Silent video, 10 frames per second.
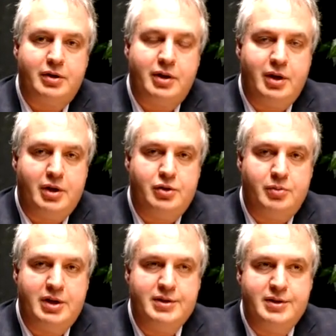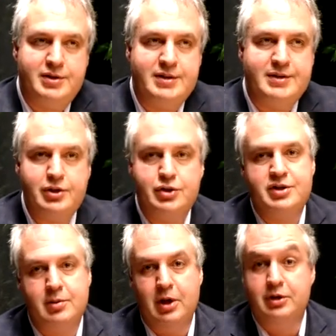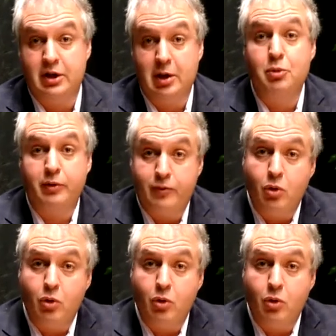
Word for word: architecture means is it's not just about the number of